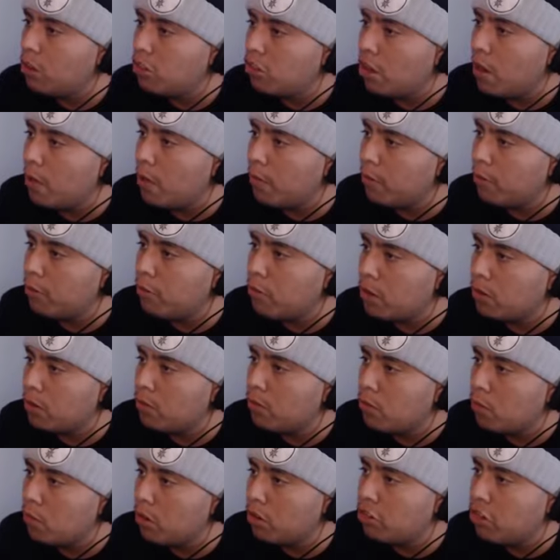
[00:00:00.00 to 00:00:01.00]
out, everyone.
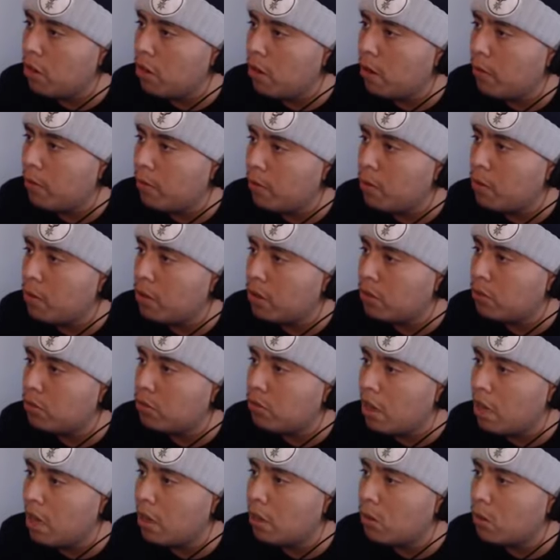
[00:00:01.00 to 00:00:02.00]
Watch out, everyone.
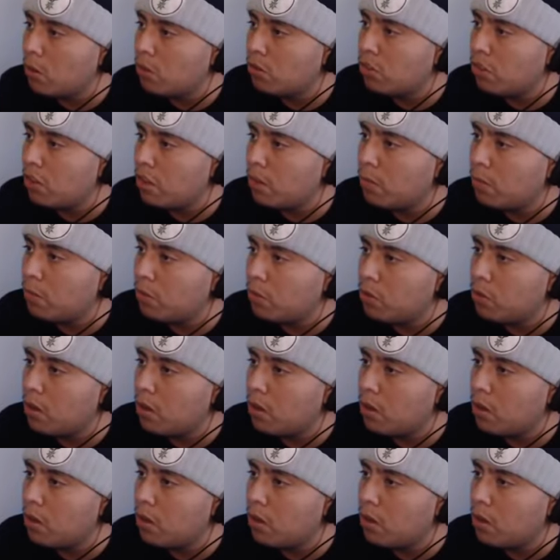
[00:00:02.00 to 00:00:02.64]
Do not go to him.